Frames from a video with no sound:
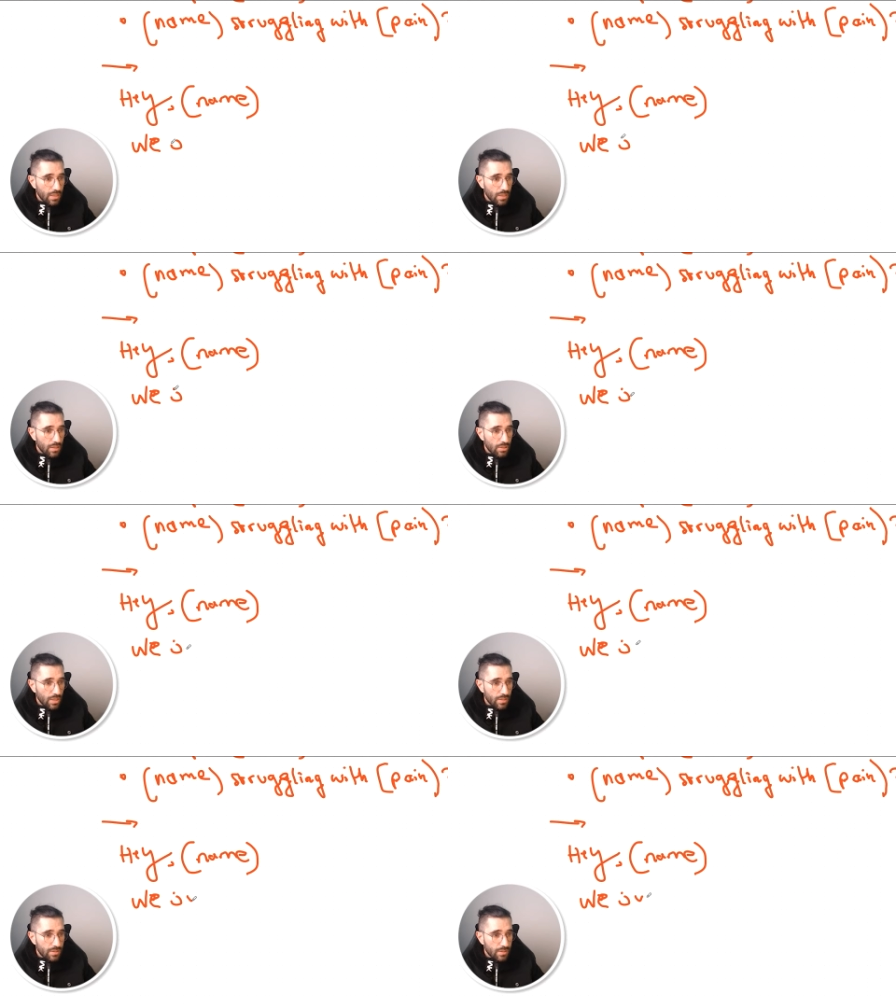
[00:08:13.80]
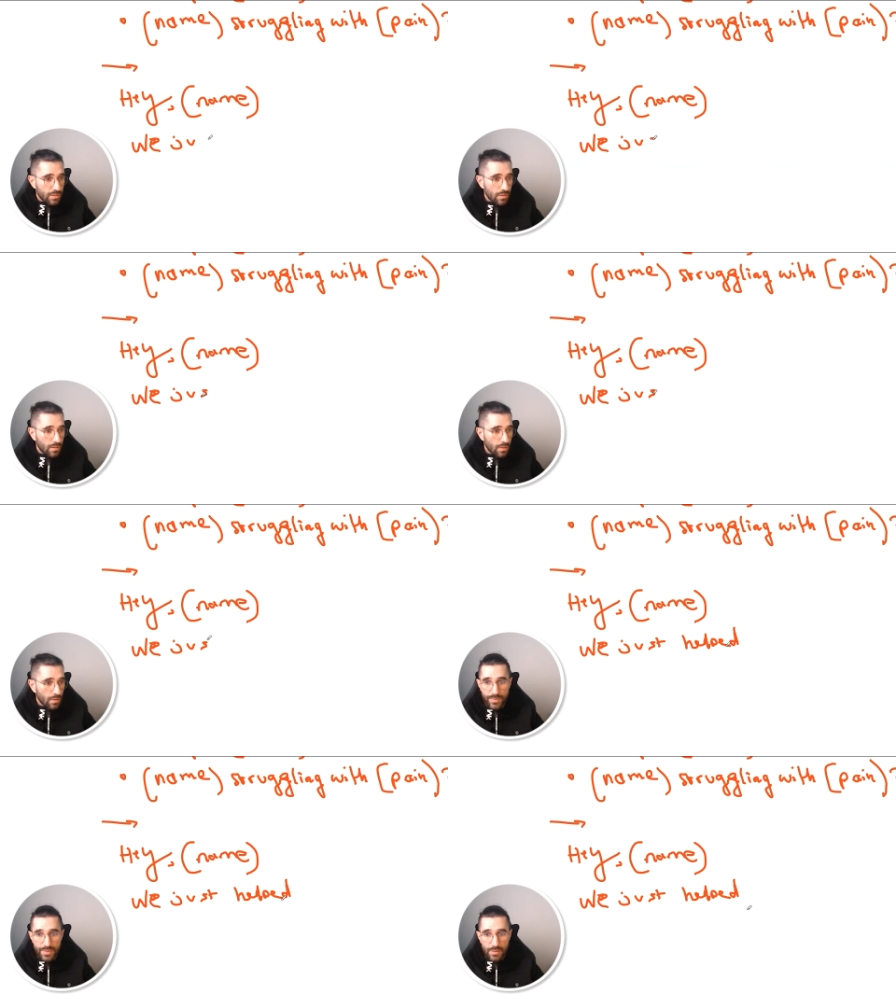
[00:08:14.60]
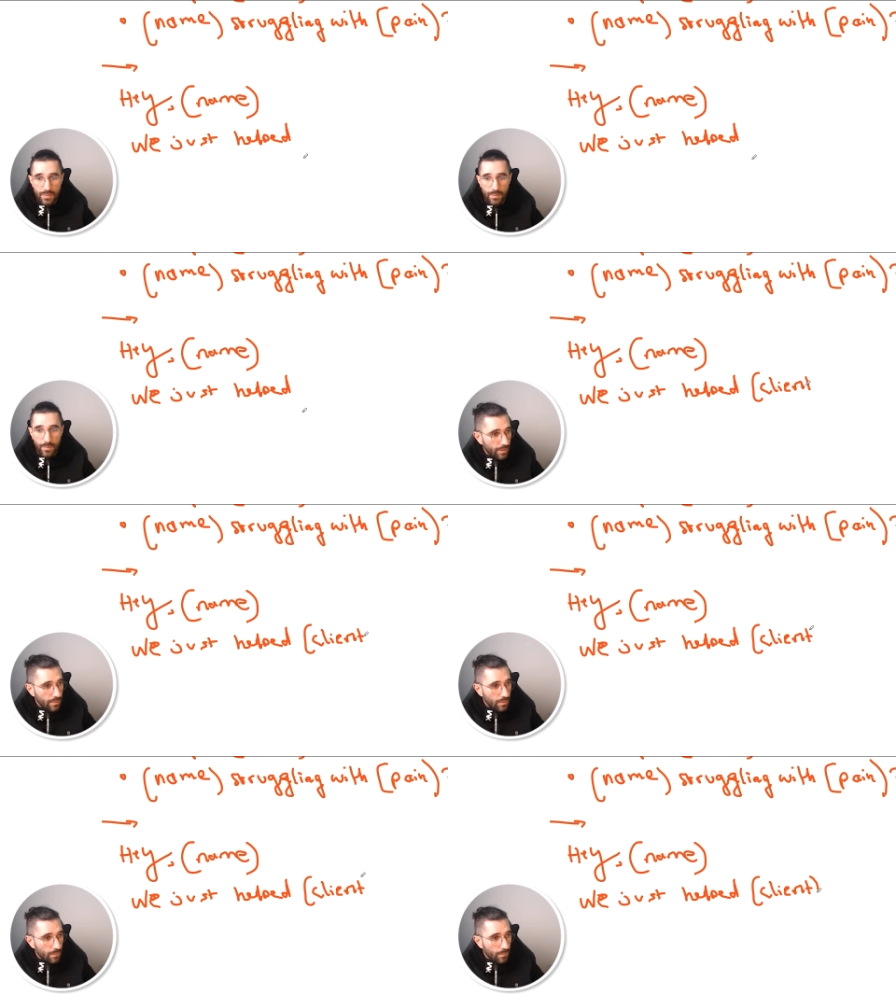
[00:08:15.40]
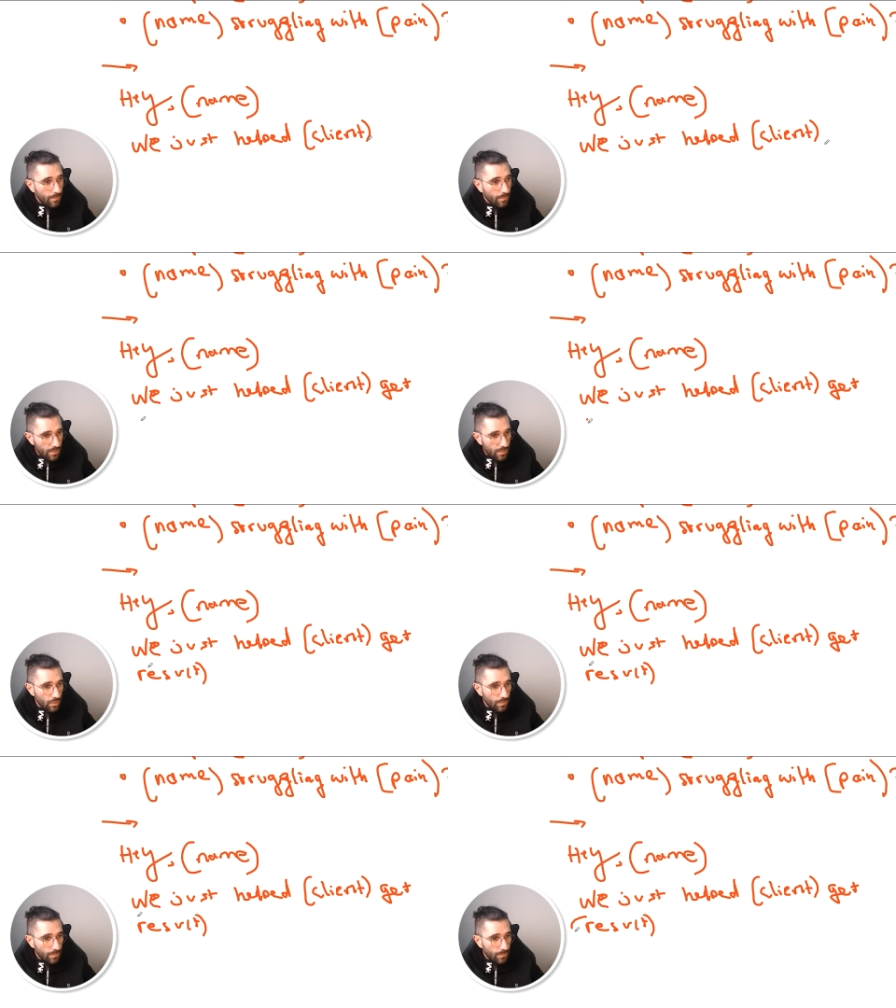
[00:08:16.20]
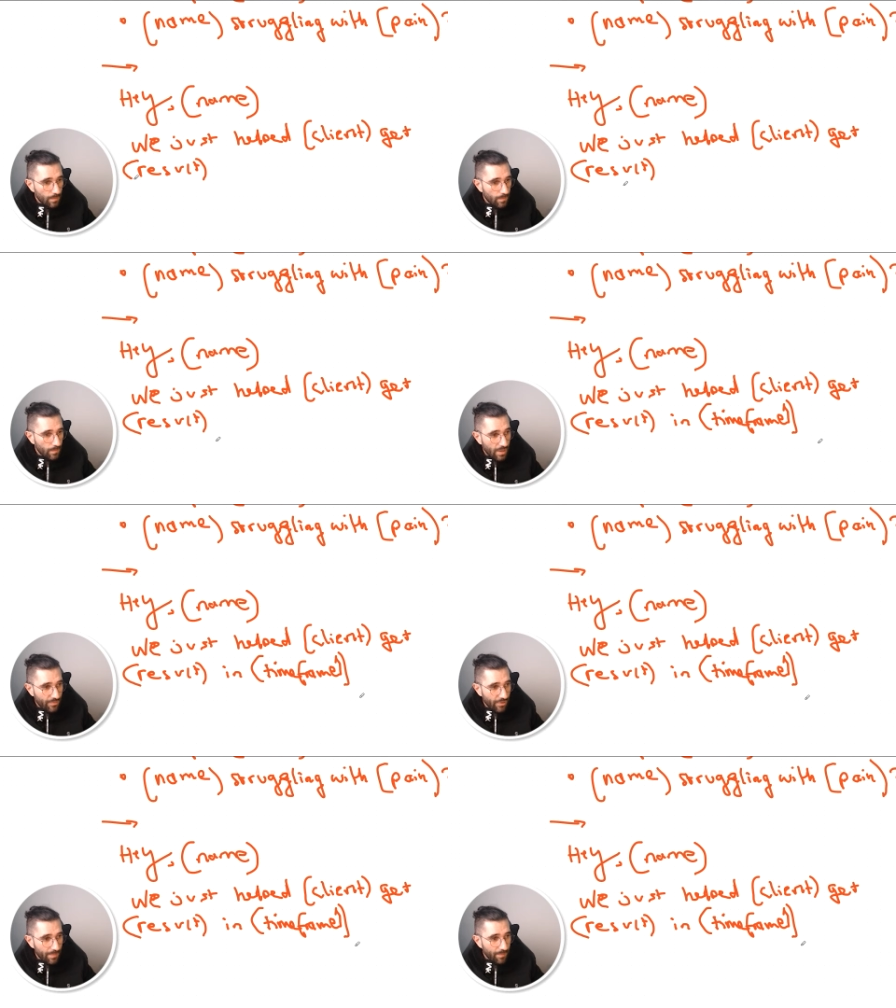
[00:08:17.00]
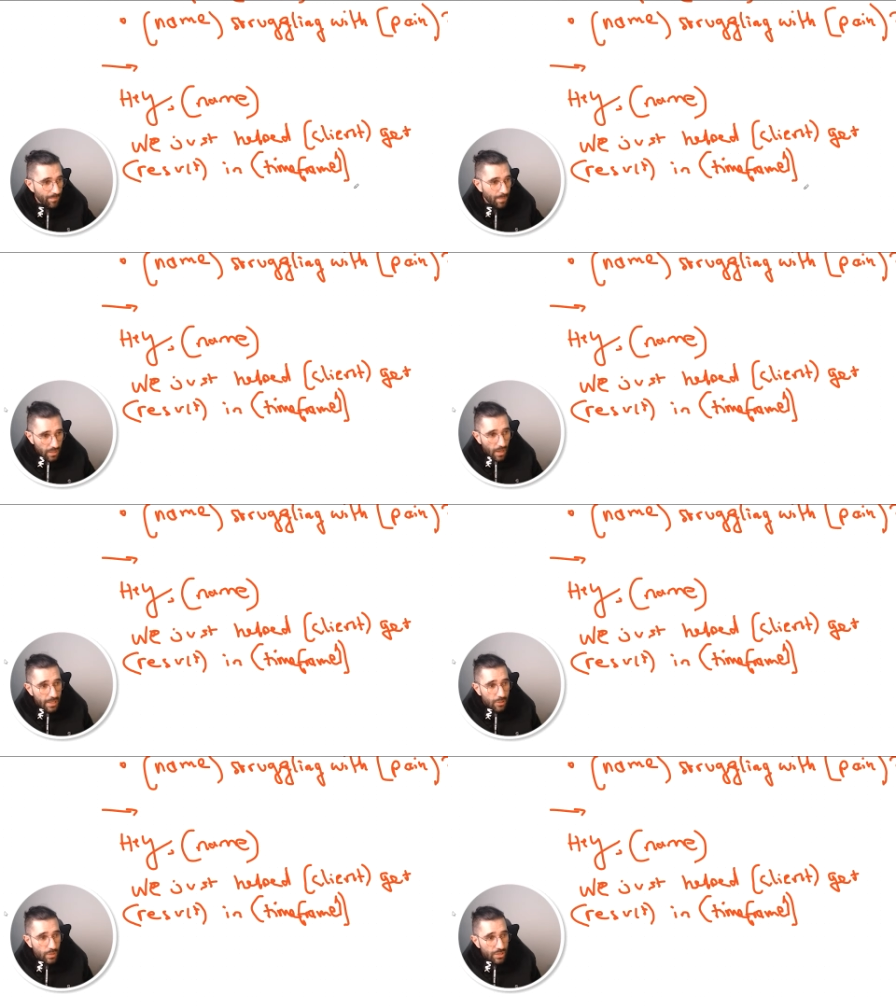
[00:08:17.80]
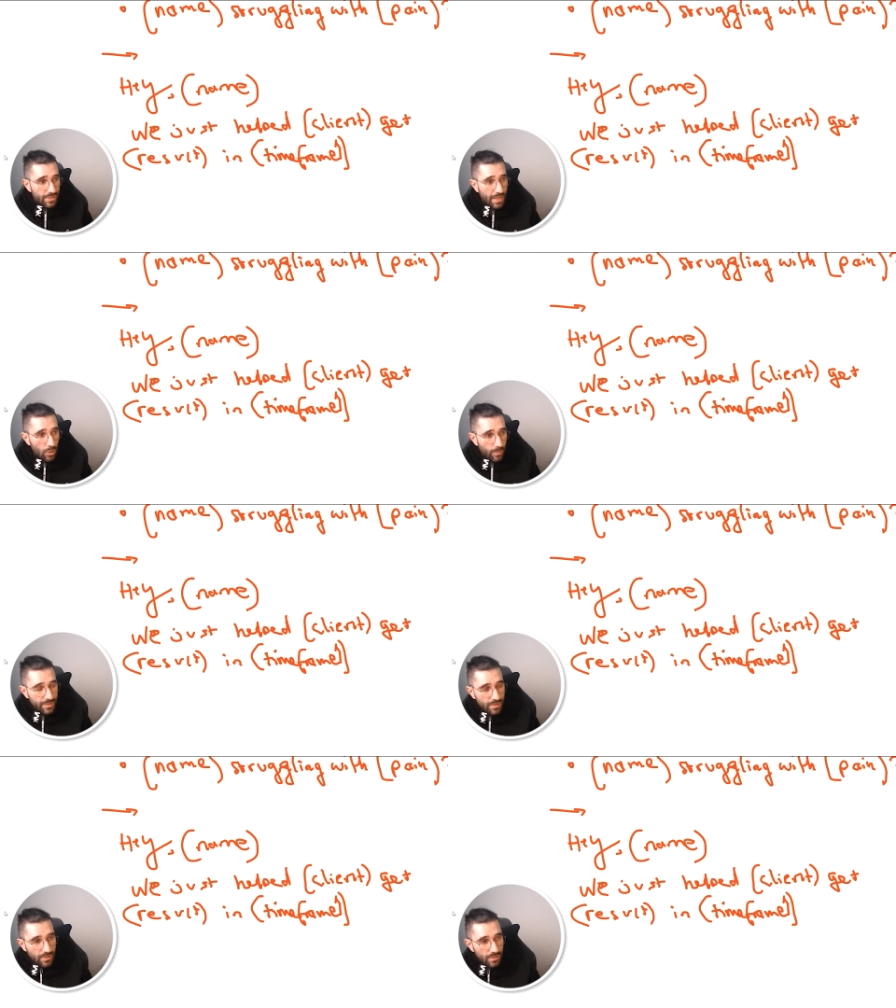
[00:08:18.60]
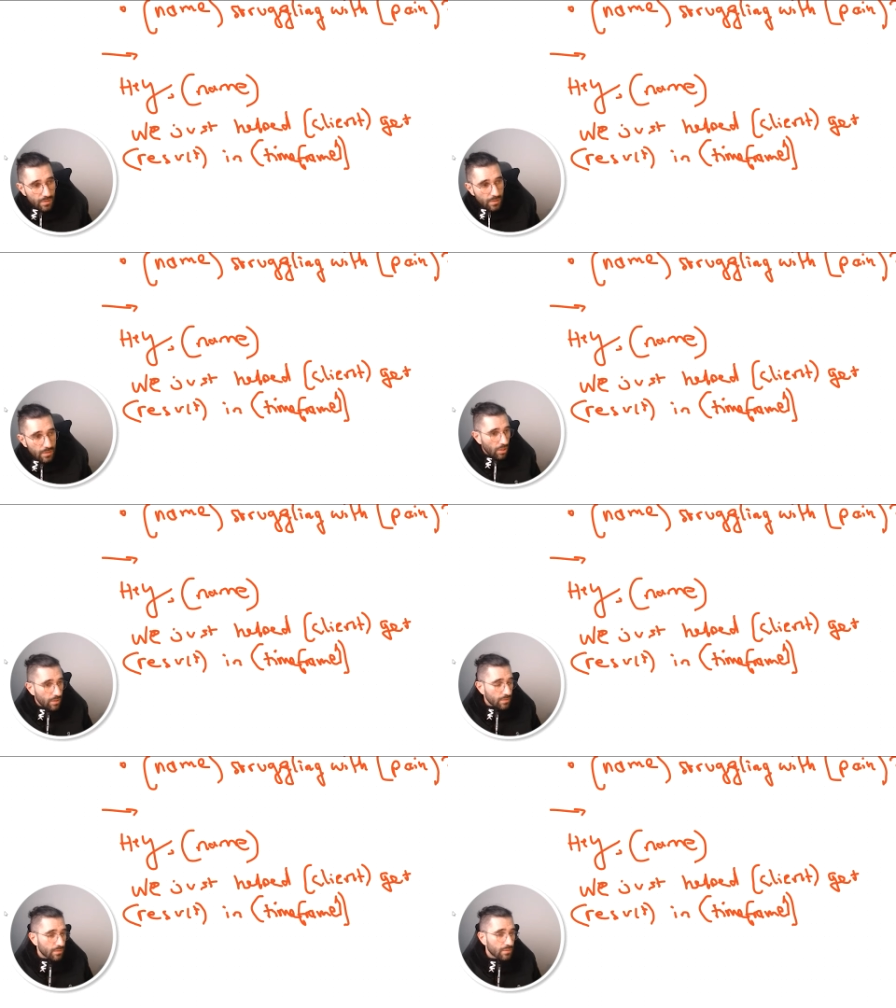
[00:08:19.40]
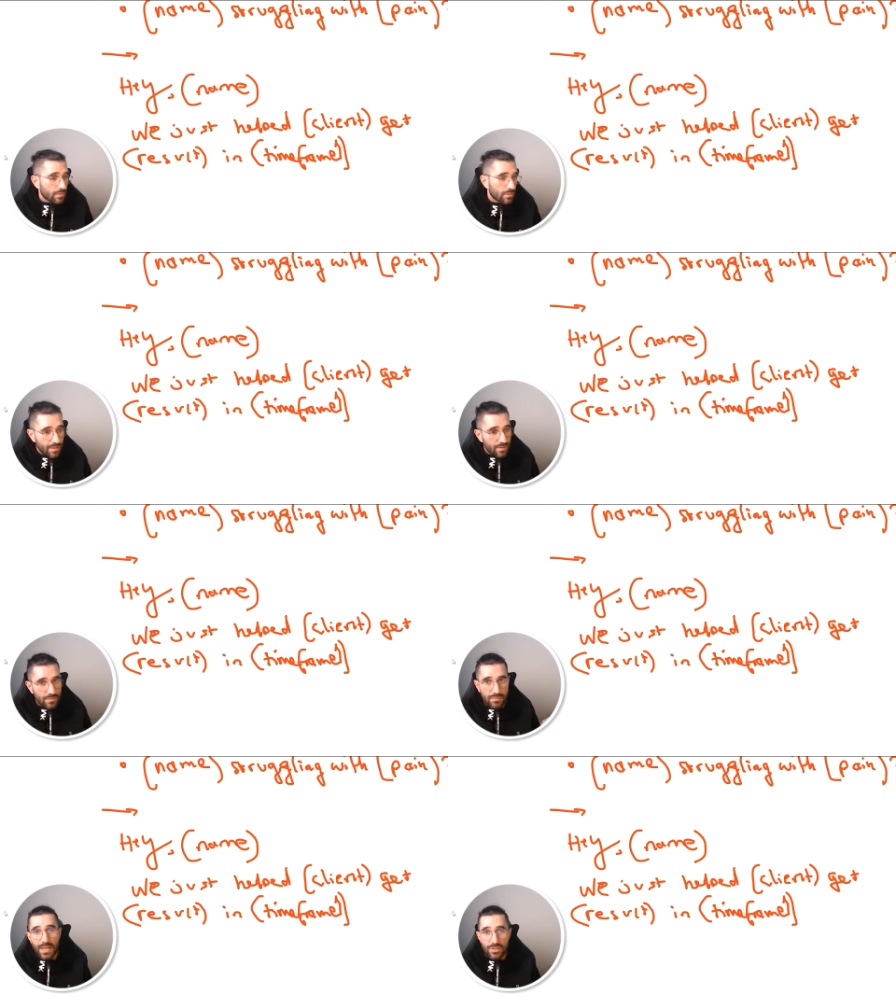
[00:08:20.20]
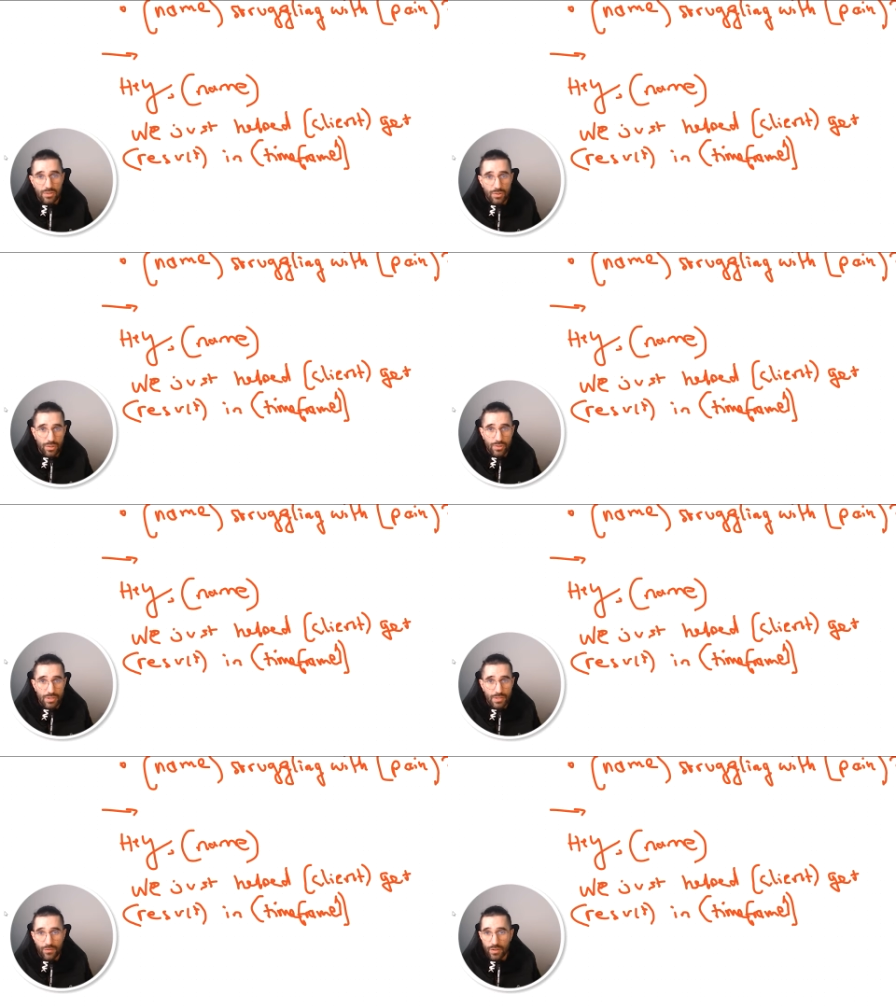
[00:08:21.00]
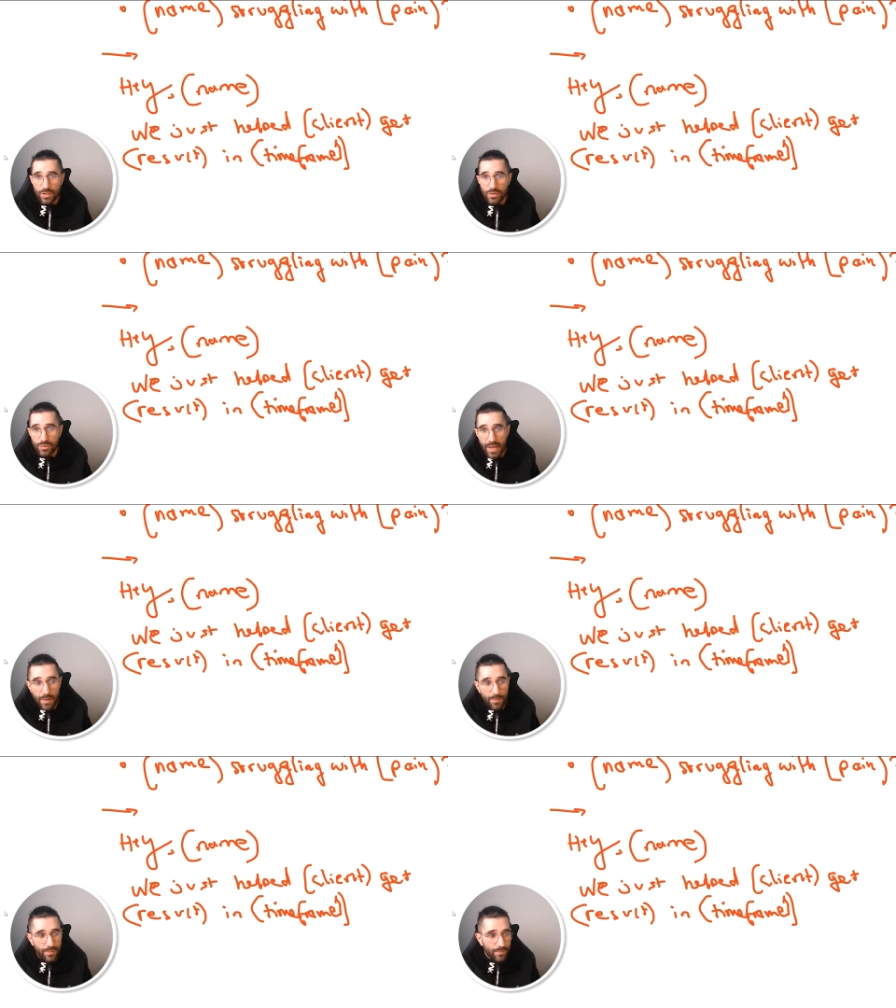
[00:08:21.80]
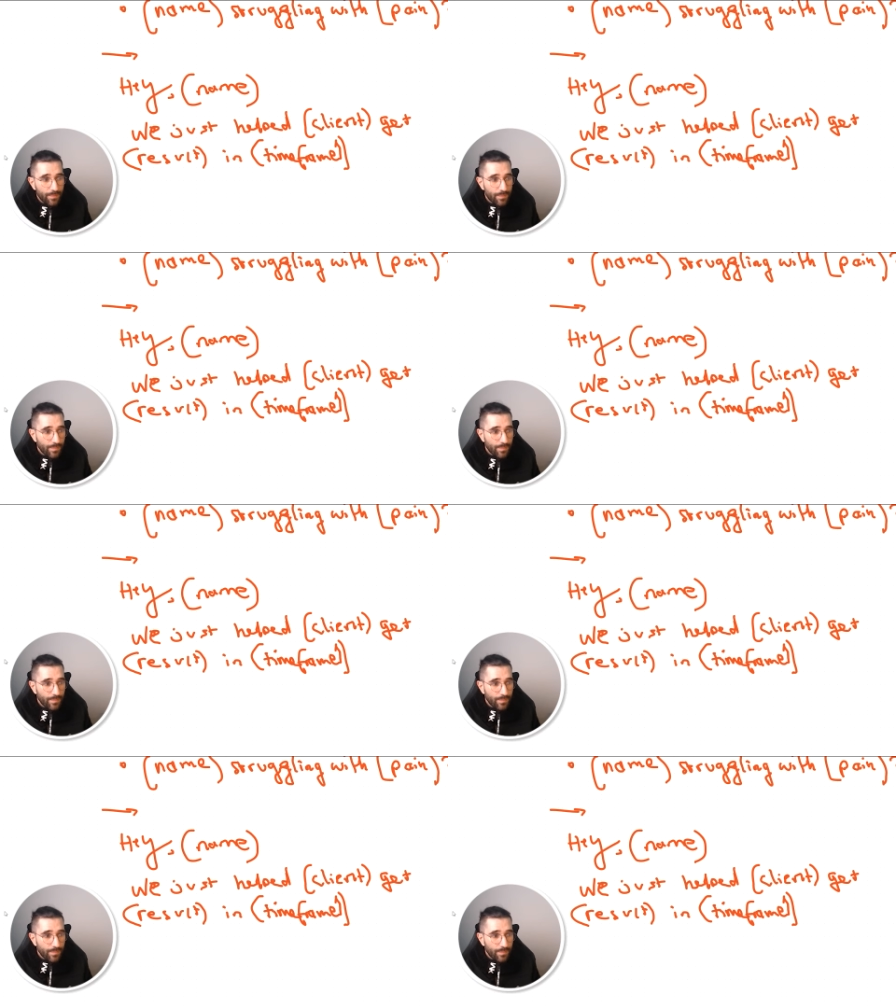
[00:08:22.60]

we just helped client get result in time frame. Hey Kai, we just helped Polygon get 10,000 new users for their new DApp